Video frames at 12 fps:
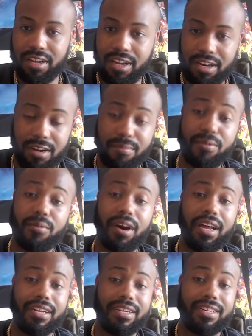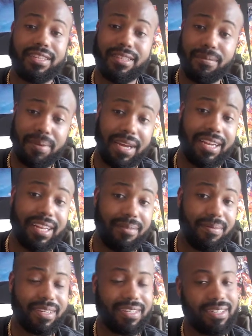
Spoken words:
Number one, the pandemic,